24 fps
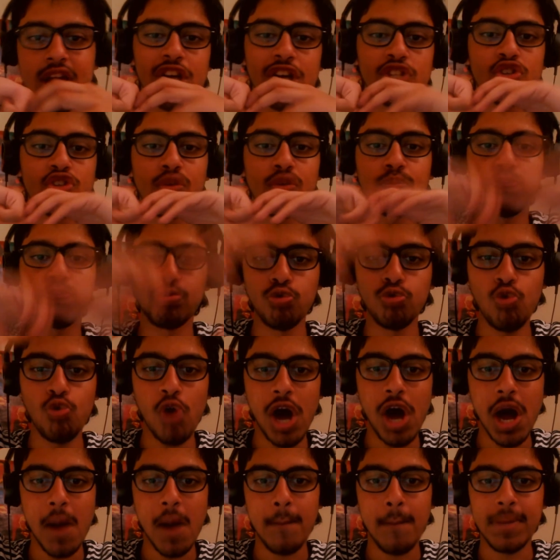So it
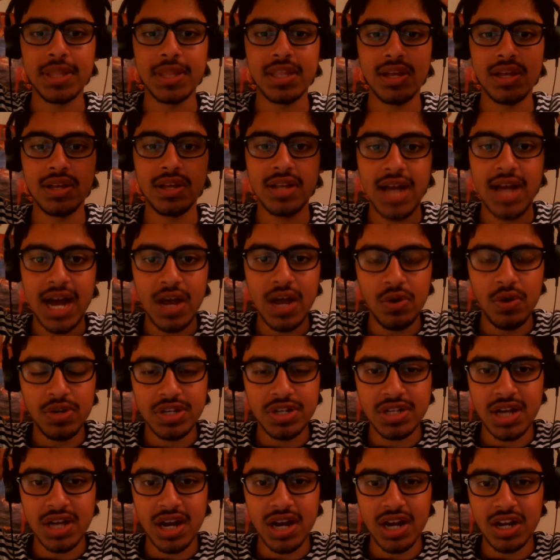blew up, and the guy
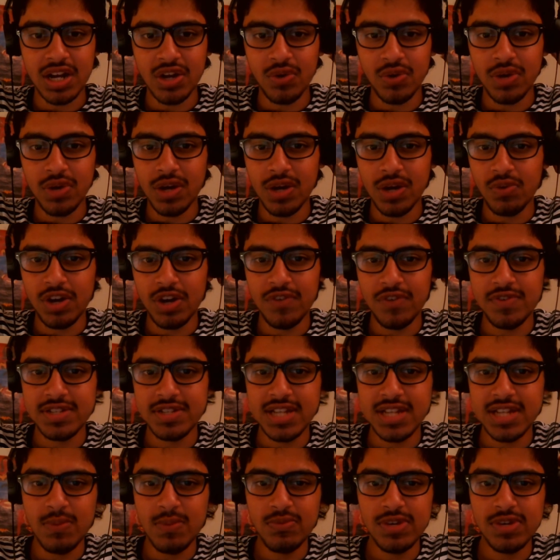with Tarakawa, whatever
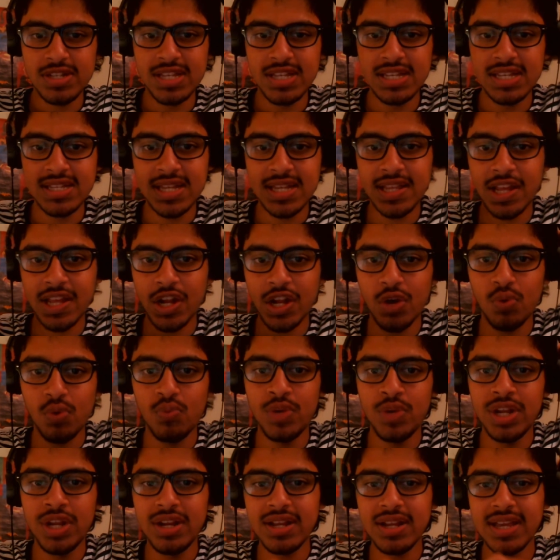his name was, he said that,
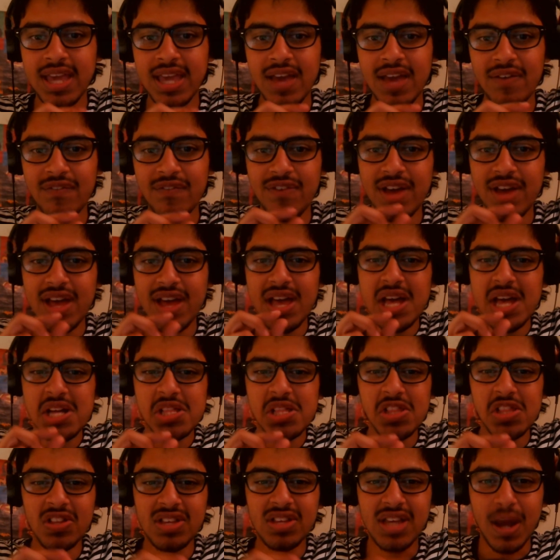we need to give
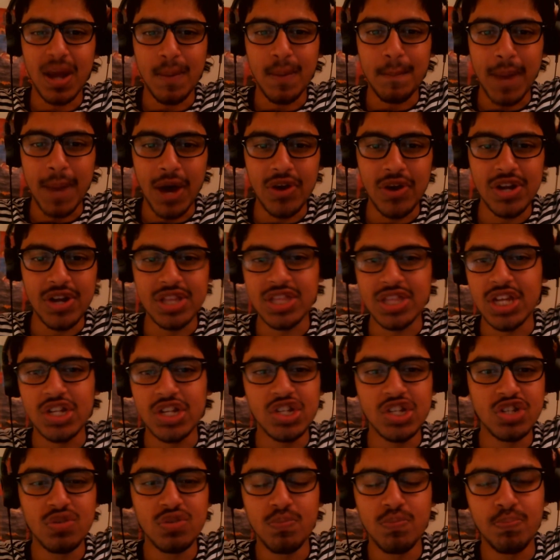a little gunpowder in there
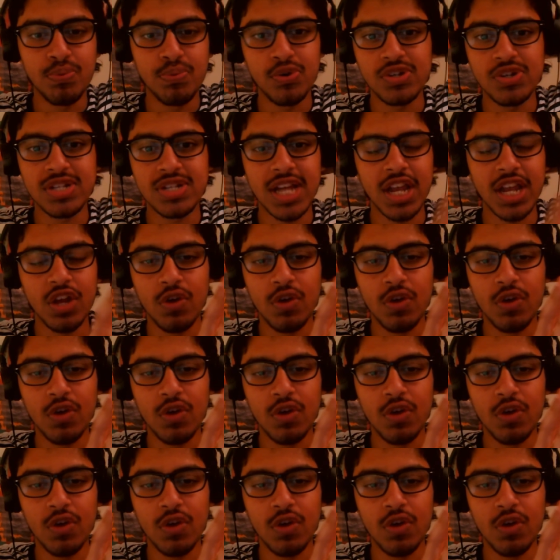just to push, like,